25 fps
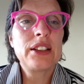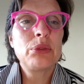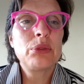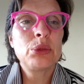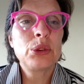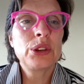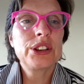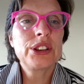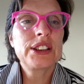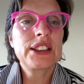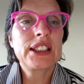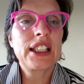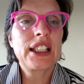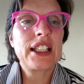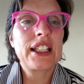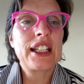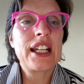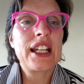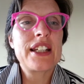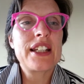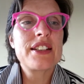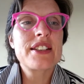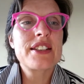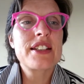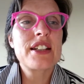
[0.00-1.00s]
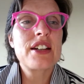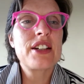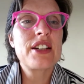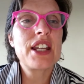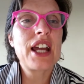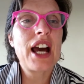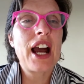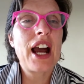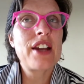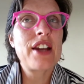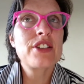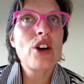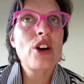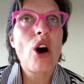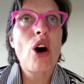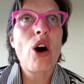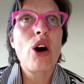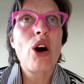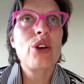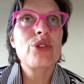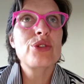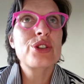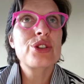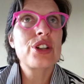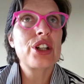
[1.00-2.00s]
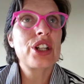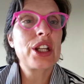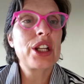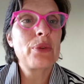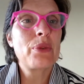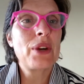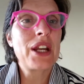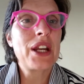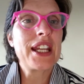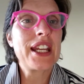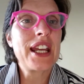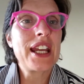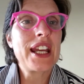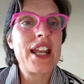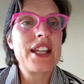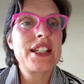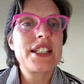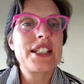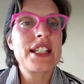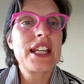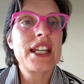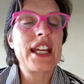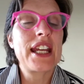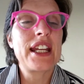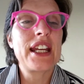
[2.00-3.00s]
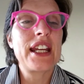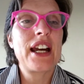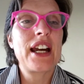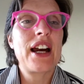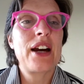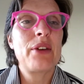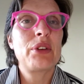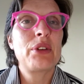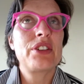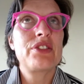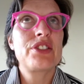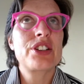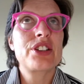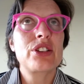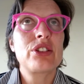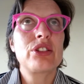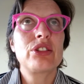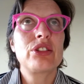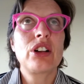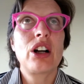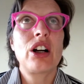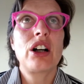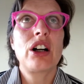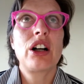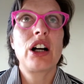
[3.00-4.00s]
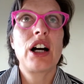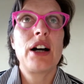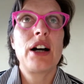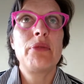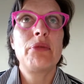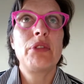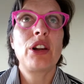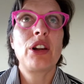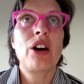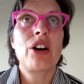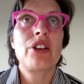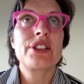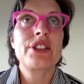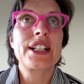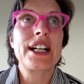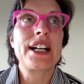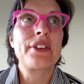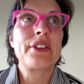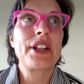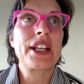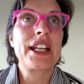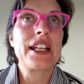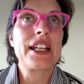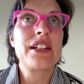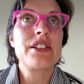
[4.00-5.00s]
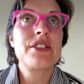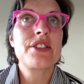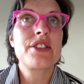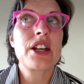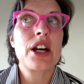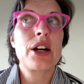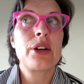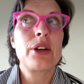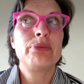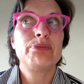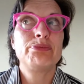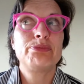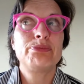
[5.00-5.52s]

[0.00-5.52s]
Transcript: We'll see. It's a nice, hot, sunny weekend here. We've still got lockdown here, so